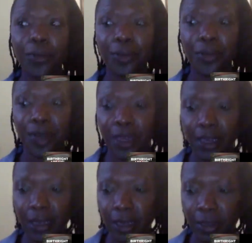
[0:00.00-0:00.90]
when
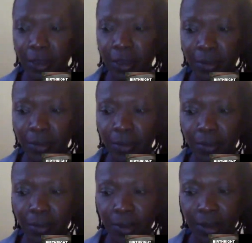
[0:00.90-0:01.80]
we
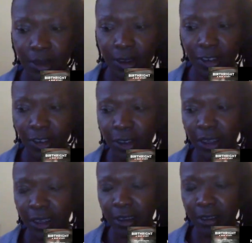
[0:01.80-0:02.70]

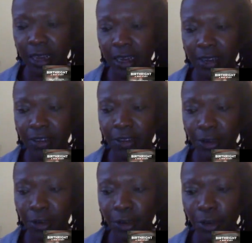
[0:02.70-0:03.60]
initially decided to do
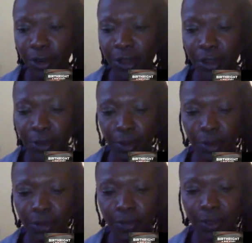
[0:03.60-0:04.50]
the report that we
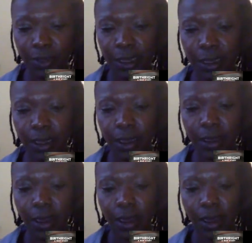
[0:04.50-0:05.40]
would see
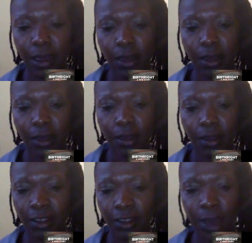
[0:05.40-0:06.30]

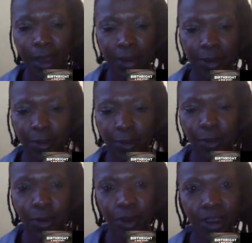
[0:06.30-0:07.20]
this pattern
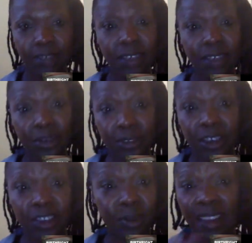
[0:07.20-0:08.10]
more in Southern
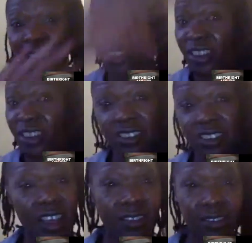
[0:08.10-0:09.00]
states, but actually just
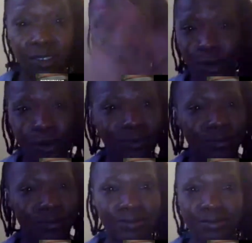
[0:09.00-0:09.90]
there's no
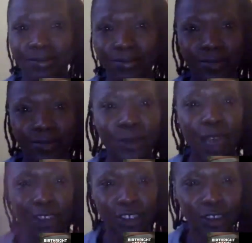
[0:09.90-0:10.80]

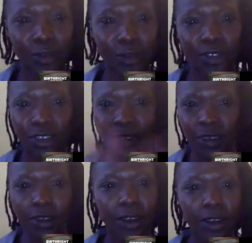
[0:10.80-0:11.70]
logic to it. It's just like
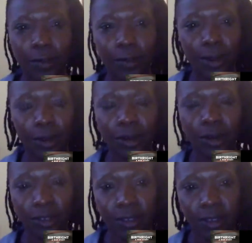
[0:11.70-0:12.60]
everywhere
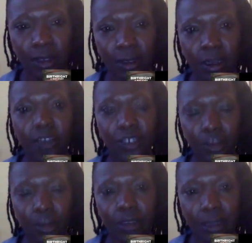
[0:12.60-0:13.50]
across the
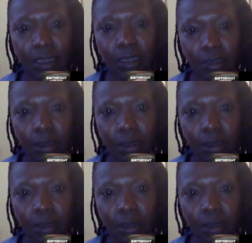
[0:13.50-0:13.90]
nation, basically.